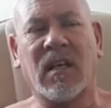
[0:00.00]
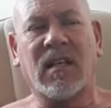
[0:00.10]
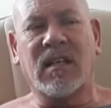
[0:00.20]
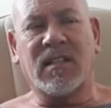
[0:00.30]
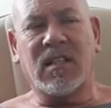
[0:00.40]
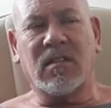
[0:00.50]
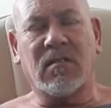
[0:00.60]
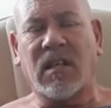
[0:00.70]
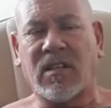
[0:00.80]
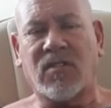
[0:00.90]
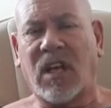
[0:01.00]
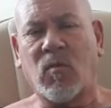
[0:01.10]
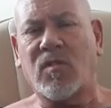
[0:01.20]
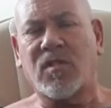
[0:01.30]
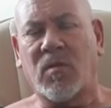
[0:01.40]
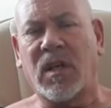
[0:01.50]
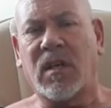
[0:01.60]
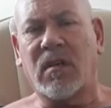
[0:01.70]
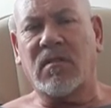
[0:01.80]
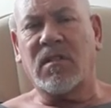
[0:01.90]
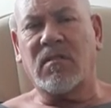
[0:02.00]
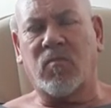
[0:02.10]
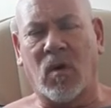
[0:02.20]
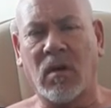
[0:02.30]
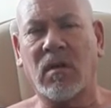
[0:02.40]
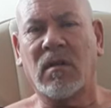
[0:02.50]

He says, "I only train once a week." I says, "What?"